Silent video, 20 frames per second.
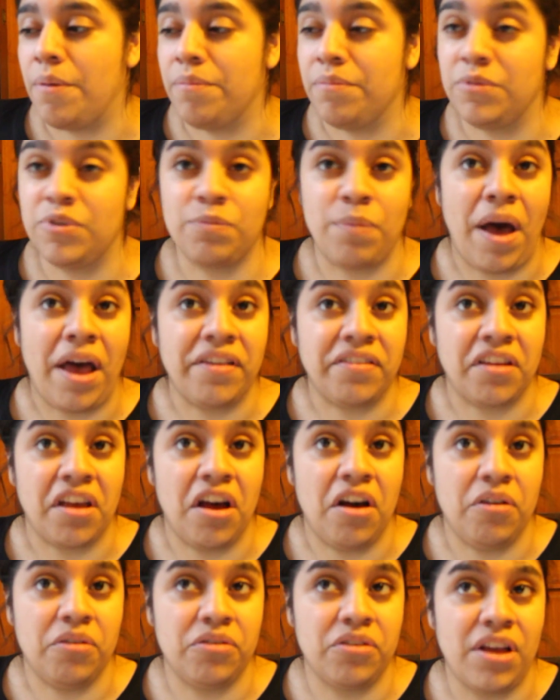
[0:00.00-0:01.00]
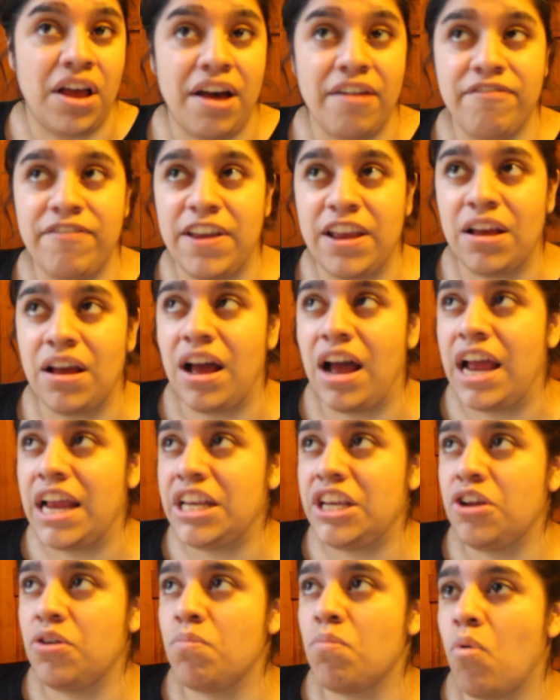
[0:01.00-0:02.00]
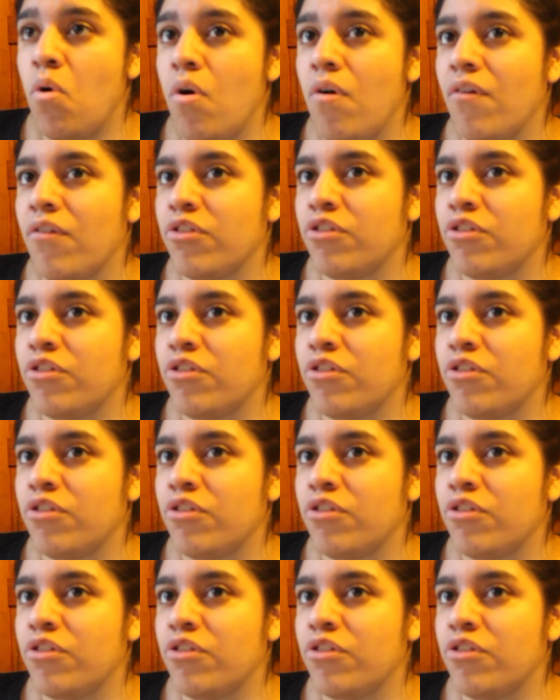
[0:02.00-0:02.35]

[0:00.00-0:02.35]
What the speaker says: Spice Girls. I think I knew more